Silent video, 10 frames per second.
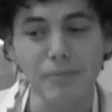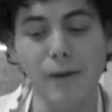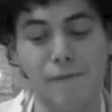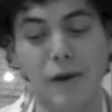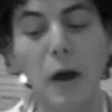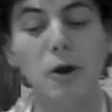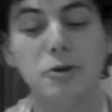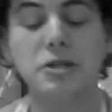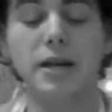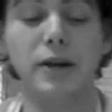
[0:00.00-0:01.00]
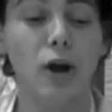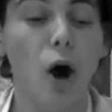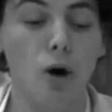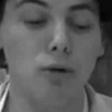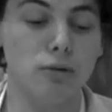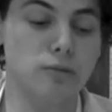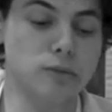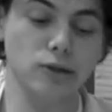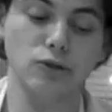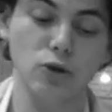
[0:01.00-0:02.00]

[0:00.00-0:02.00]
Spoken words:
Pharaoh said no, because